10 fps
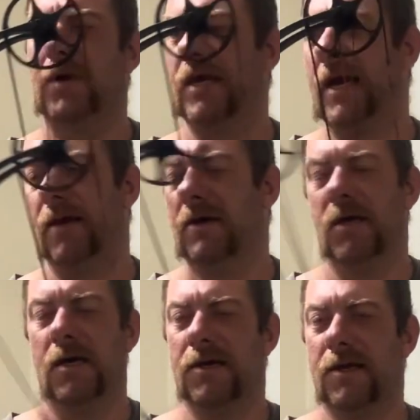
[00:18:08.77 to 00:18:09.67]
yeah,
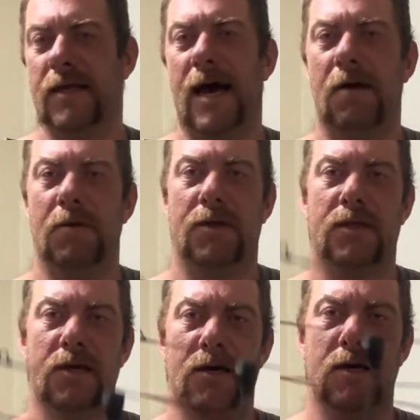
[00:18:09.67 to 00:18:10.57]
so that with
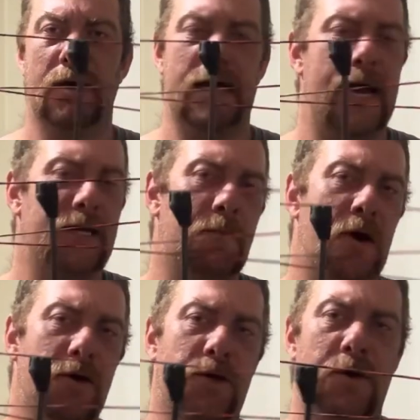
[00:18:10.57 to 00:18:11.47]
the gas
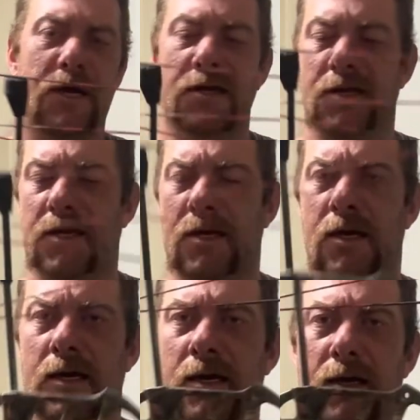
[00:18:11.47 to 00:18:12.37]
bow strings,
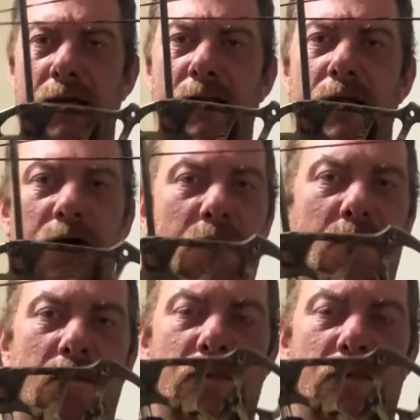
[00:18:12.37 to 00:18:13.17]
the